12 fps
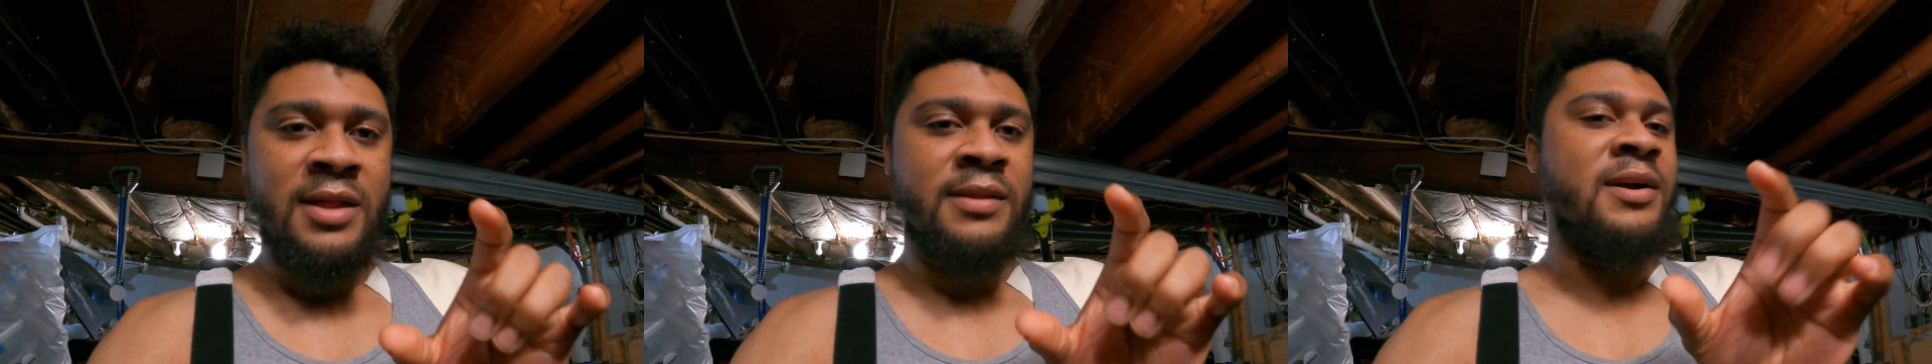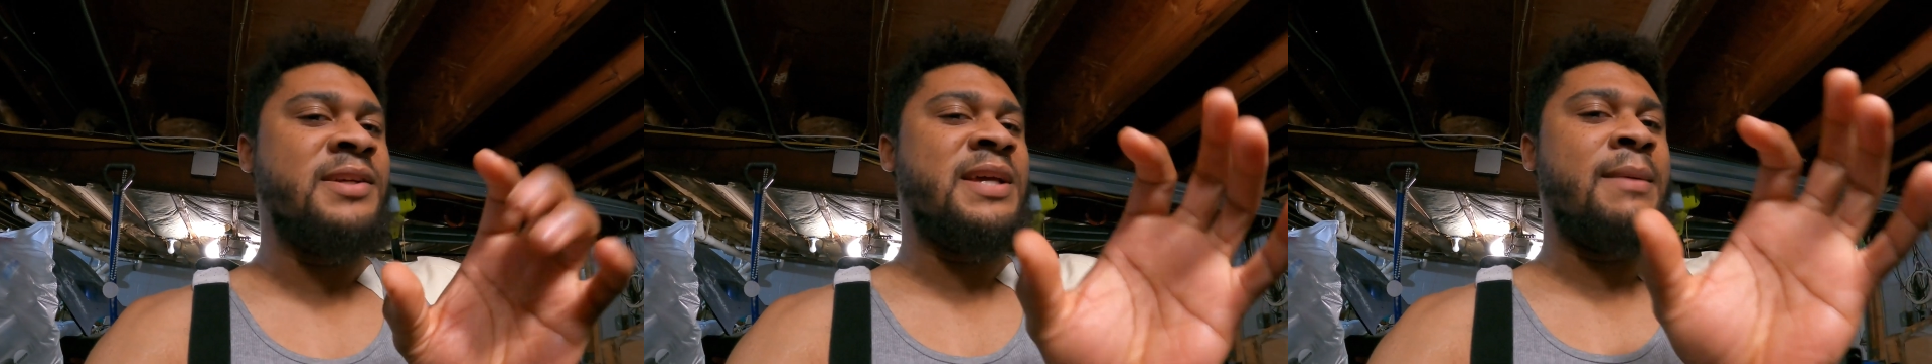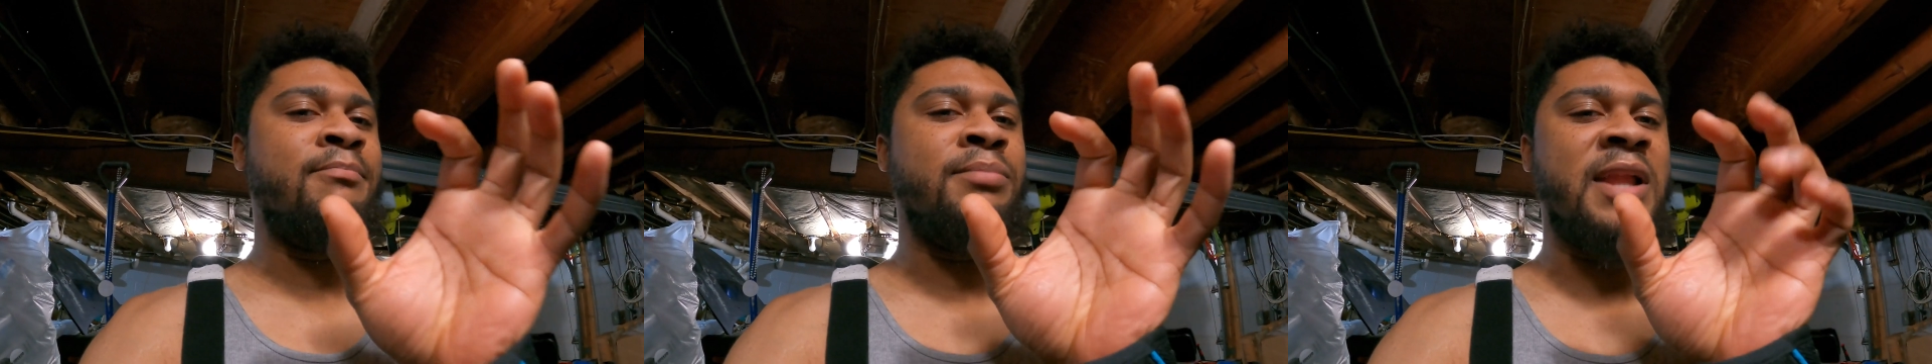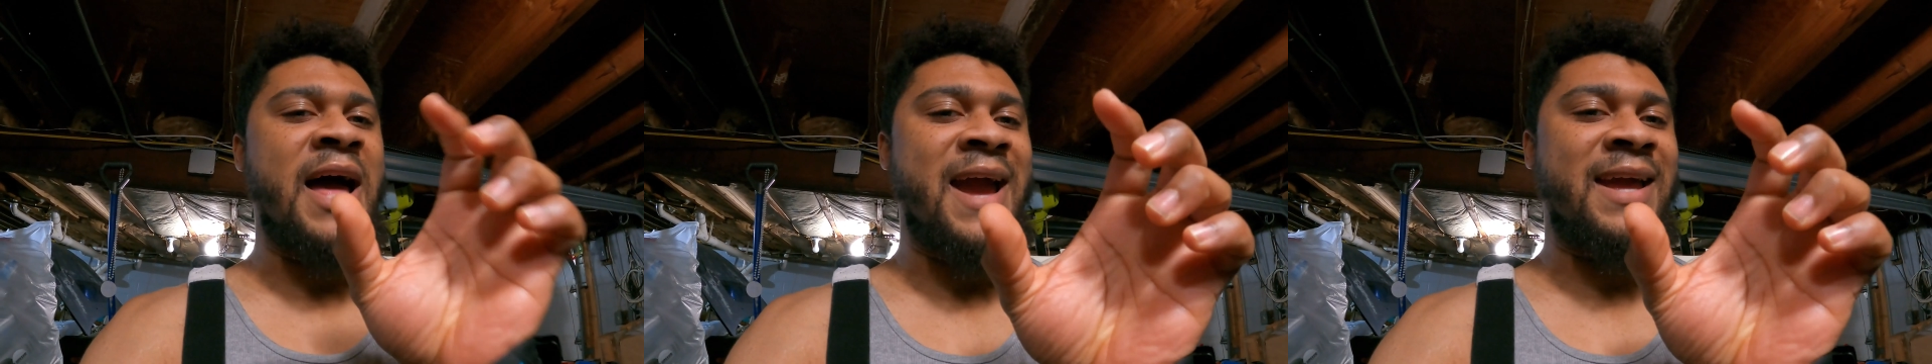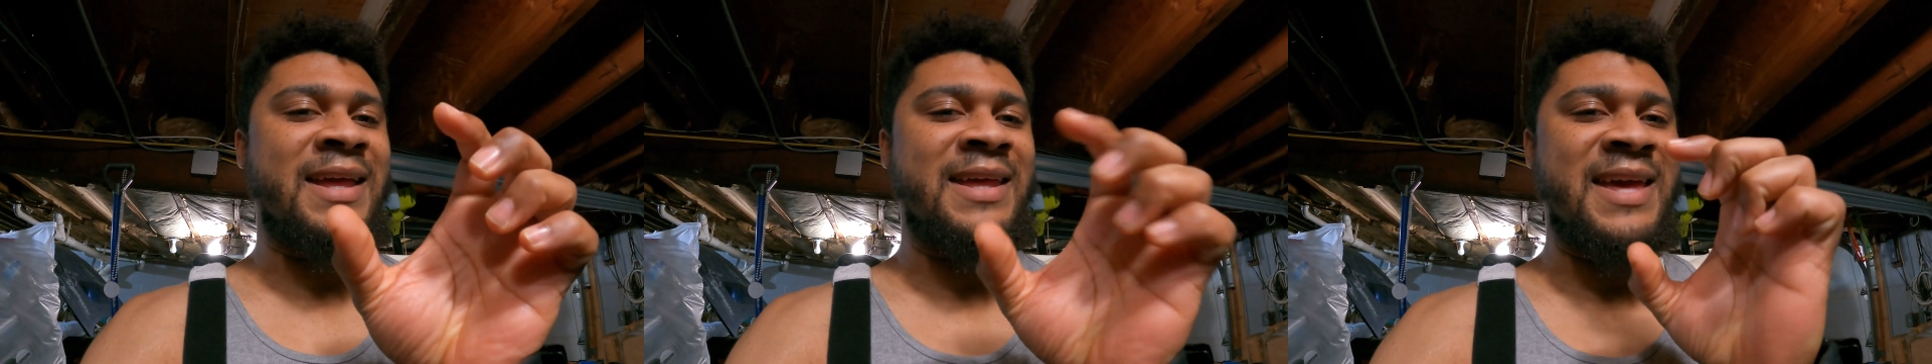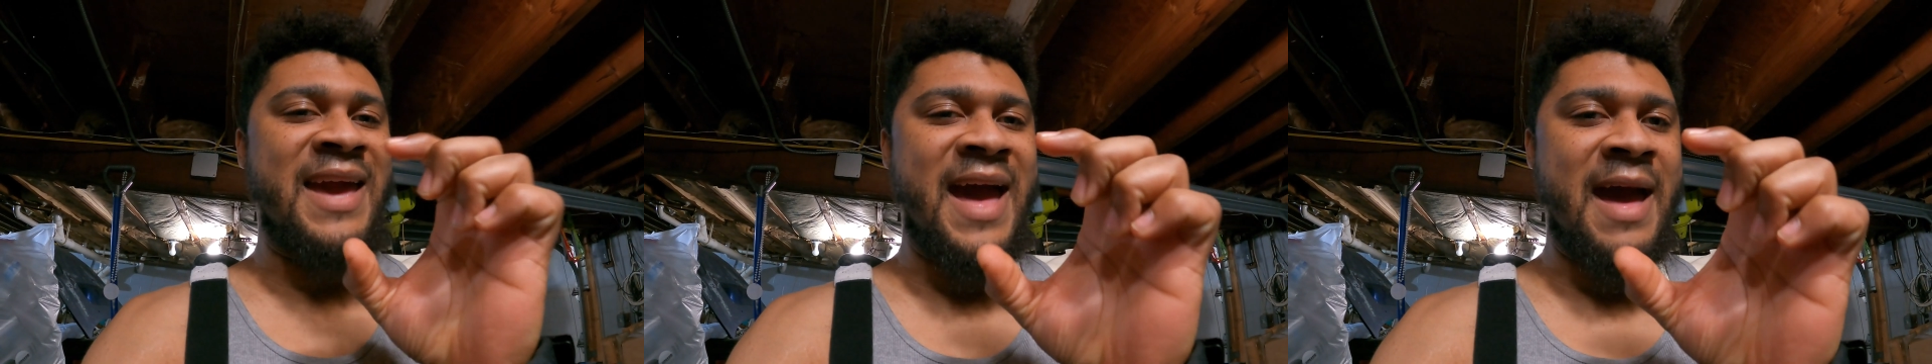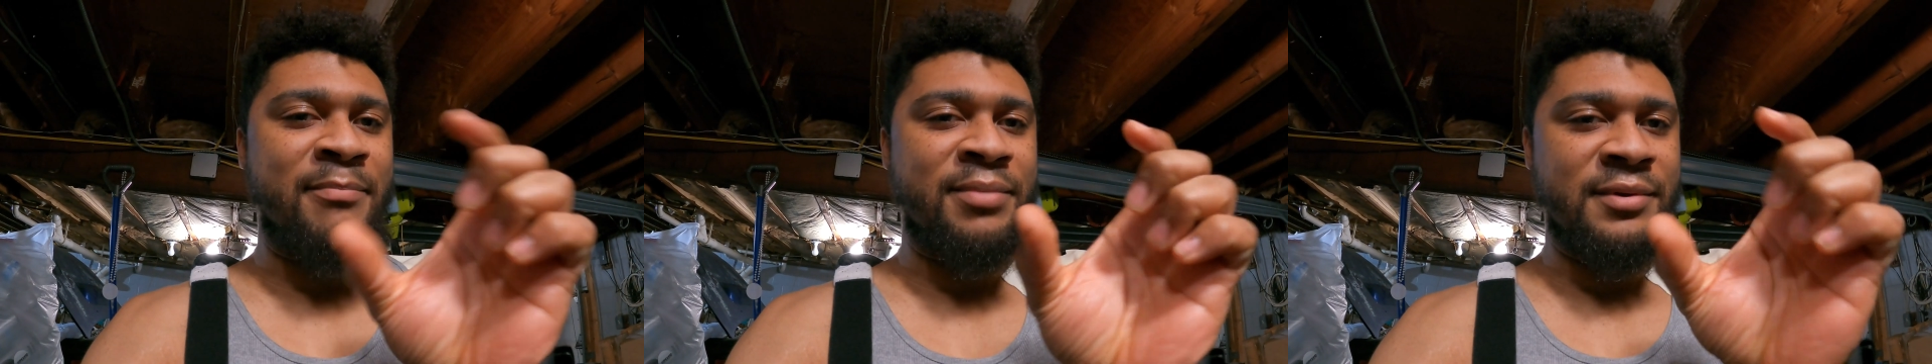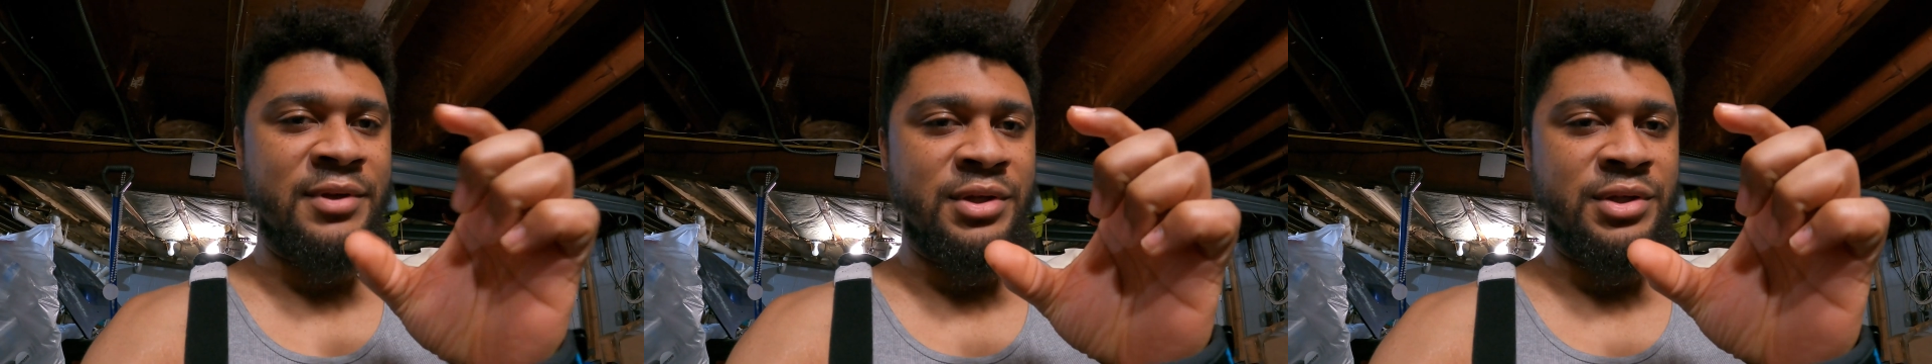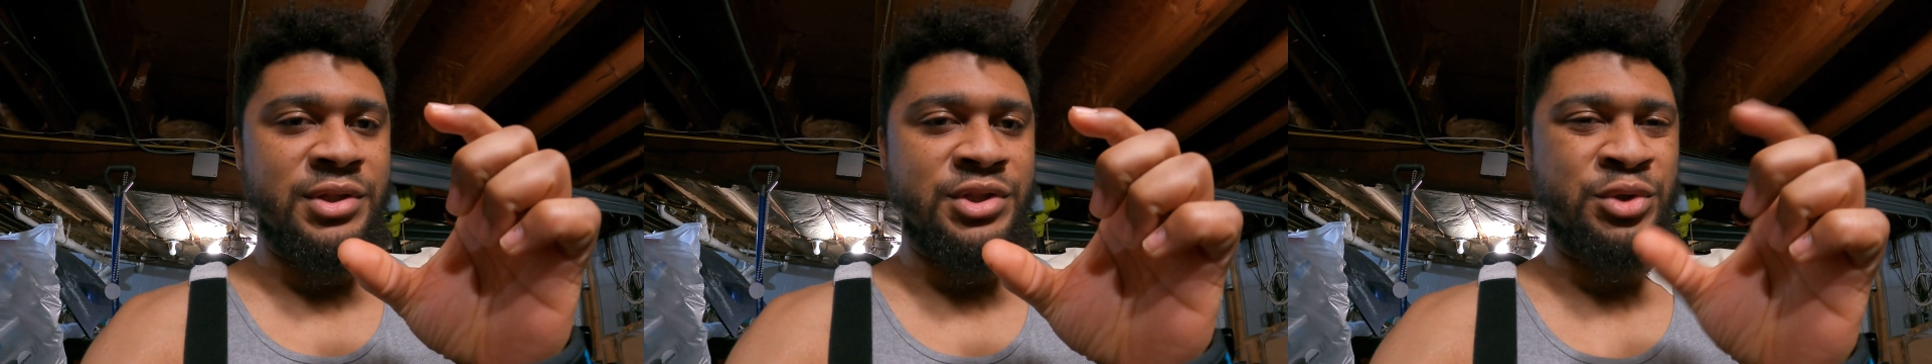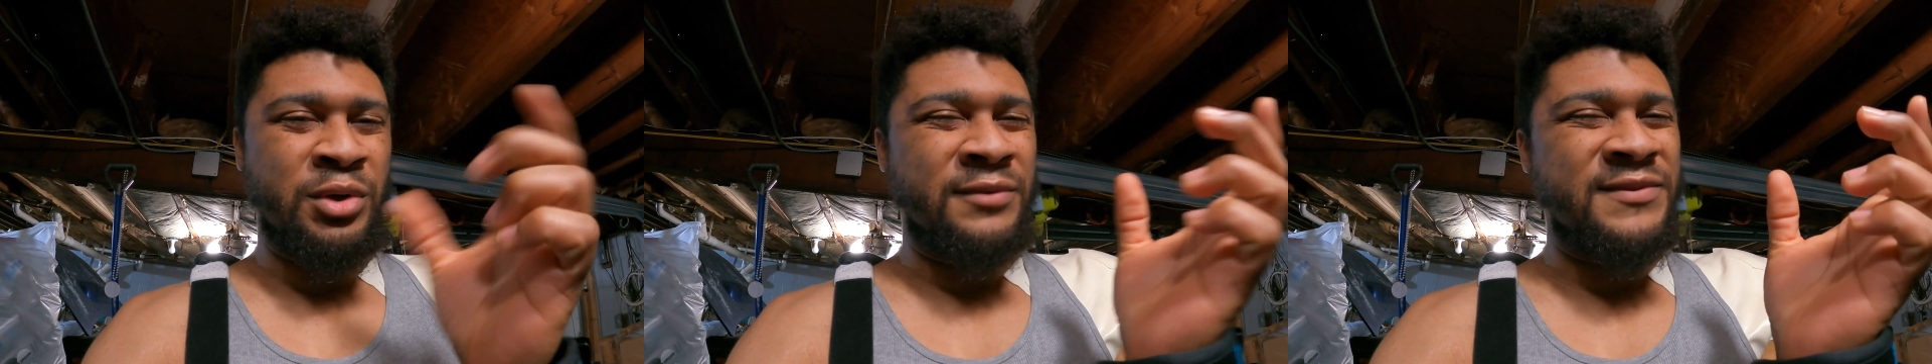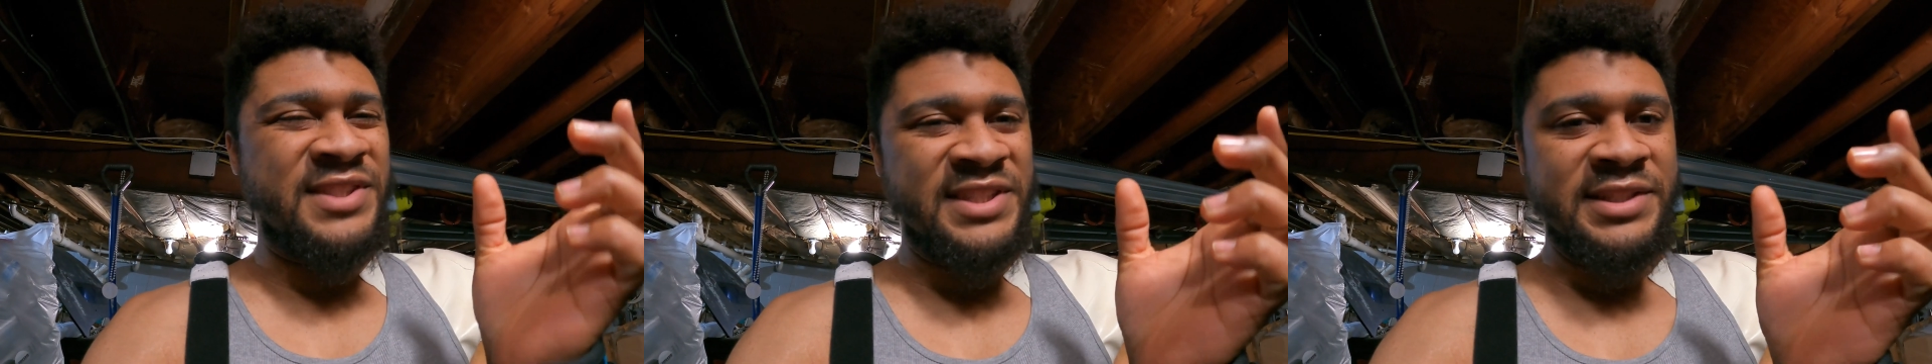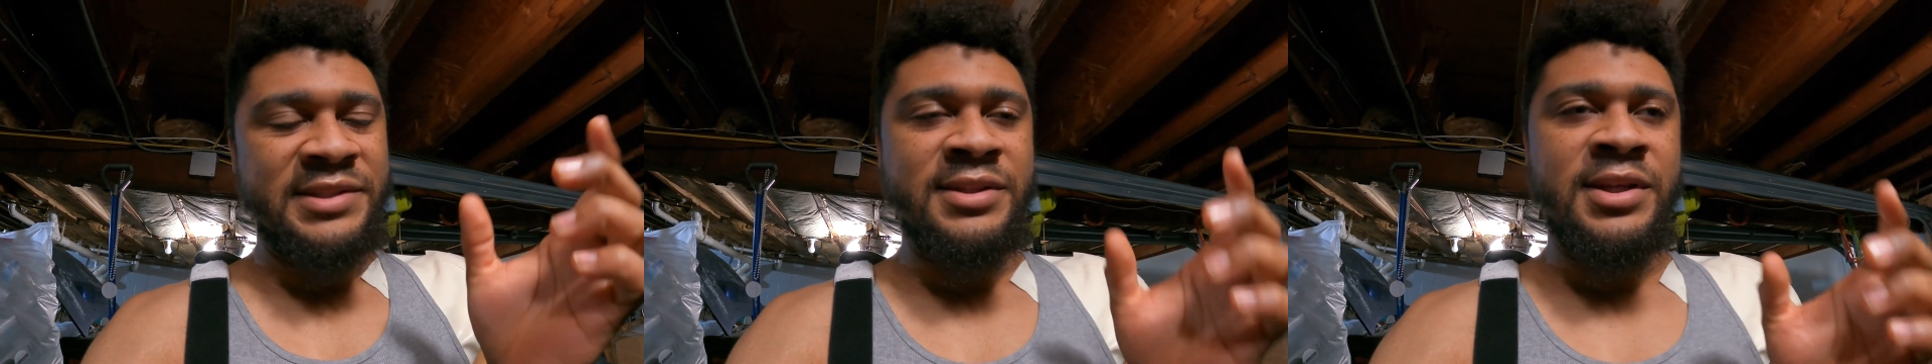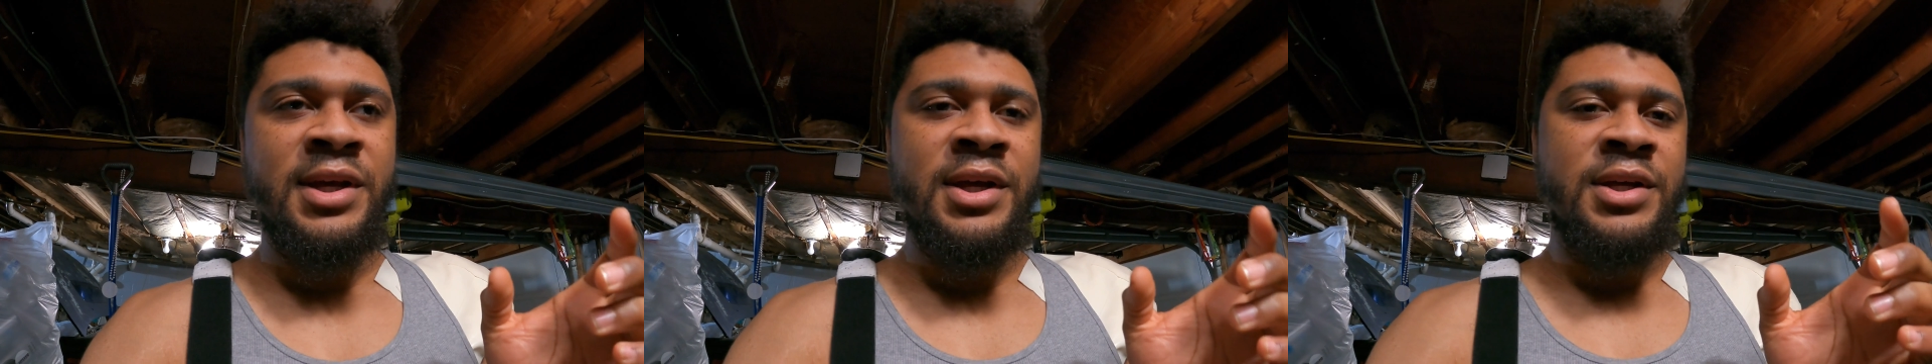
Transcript: there is a black cap sort of seal,